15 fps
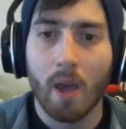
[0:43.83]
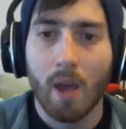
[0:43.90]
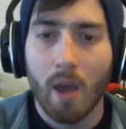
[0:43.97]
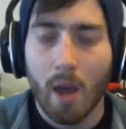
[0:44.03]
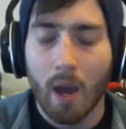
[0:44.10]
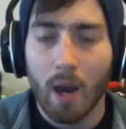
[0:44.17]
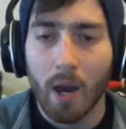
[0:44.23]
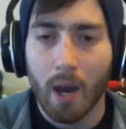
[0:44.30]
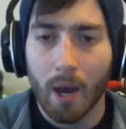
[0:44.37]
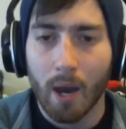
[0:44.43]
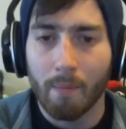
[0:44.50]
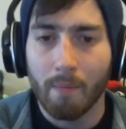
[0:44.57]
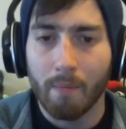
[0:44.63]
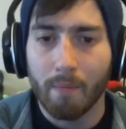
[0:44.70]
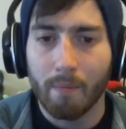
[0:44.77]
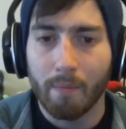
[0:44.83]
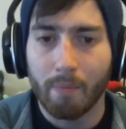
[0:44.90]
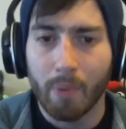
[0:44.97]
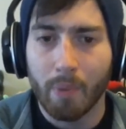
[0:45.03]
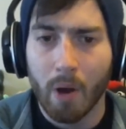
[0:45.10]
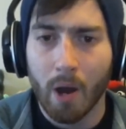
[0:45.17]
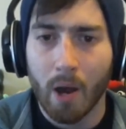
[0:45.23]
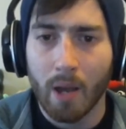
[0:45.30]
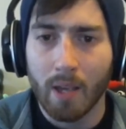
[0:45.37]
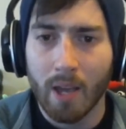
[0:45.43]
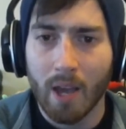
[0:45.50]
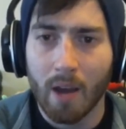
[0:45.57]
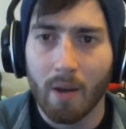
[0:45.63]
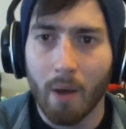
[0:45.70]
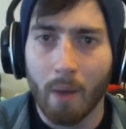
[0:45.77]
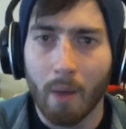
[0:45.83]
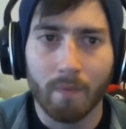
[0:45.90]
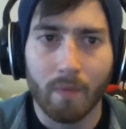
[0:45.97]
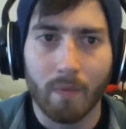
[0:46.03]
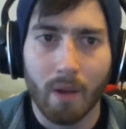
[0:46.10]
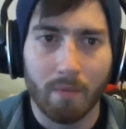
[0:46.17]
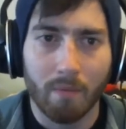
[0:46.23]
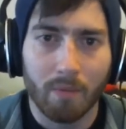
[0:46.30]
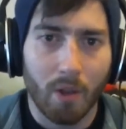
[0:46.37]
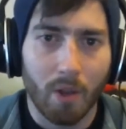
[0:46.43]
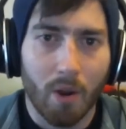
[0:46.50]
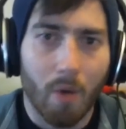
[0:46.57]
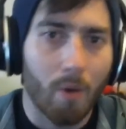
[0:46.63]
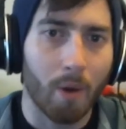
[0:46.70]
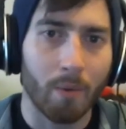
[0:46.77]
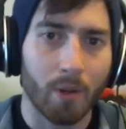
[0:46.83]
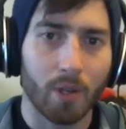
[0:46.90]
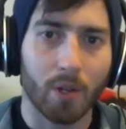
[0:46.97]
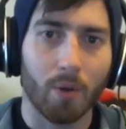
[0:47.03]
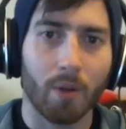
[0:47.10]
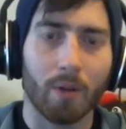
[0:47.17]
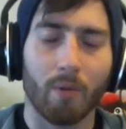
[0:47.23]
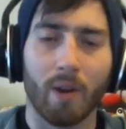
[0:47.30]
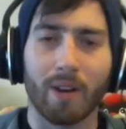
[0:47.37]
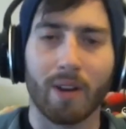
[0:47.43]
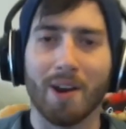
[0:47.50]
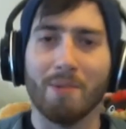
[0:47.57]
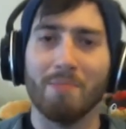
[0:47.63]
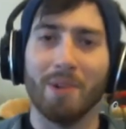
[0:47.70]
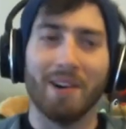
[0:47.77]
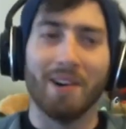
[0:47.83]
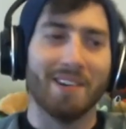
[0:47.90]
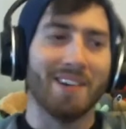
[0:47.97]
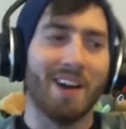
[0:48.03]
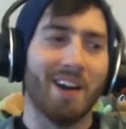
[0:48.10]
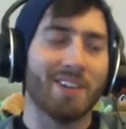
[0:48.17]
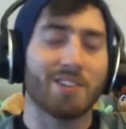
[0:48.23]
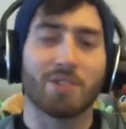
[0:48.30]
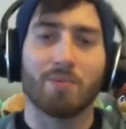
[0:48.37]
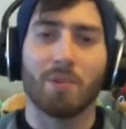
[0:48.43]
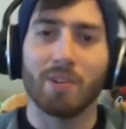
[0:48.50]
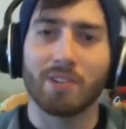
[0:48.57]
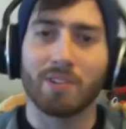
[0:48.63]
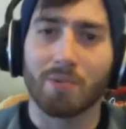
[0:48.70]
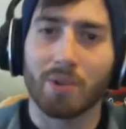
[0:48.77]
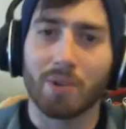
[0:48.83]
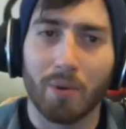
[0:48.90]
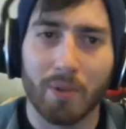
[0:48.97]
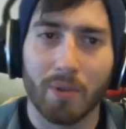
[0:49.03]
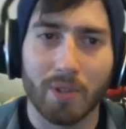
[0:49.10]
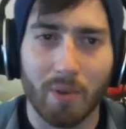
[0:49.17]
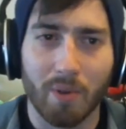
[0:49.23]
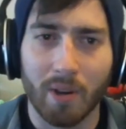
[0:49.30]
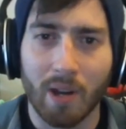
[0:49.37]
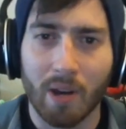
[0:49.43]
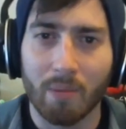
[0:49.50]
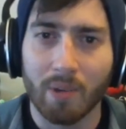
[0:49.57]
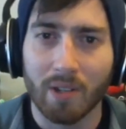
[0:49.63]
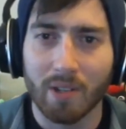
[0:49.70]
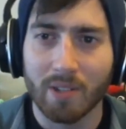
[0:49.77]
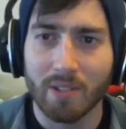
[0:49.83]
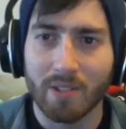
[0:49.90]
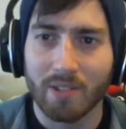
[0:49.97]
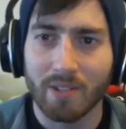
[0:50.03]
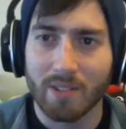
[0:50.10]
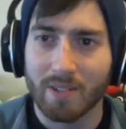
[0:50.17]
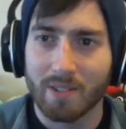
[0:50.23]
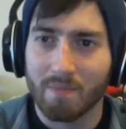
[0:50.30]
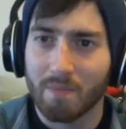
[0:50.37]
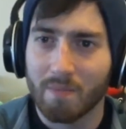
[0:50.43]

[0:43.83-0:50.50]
Um, but yeah, I'm, I don't know what I'm going to call it right now, but I just wanted to record this right now because...